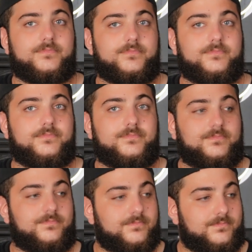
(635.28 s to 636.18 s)

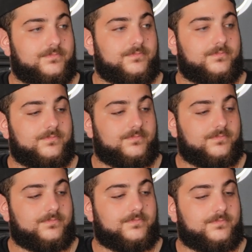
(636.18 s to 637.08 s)

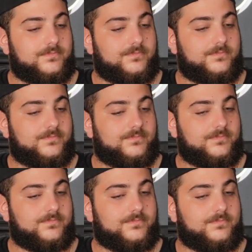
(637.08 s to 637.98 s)

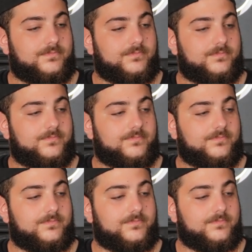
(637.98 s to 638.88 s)

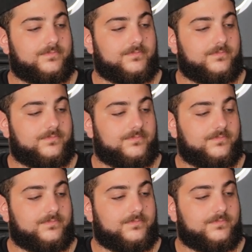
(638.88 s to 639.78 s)

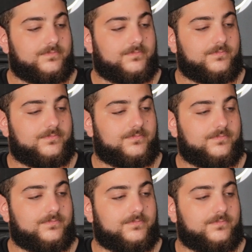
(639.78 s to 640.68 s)

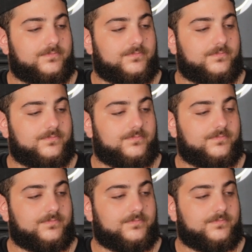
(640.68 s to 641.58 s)

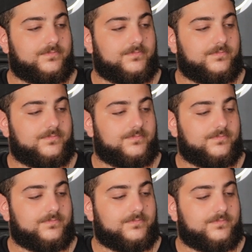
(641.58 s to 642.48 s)

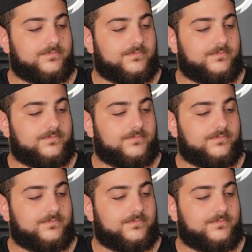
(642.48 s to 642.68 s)
No words are spoken by the person on screen.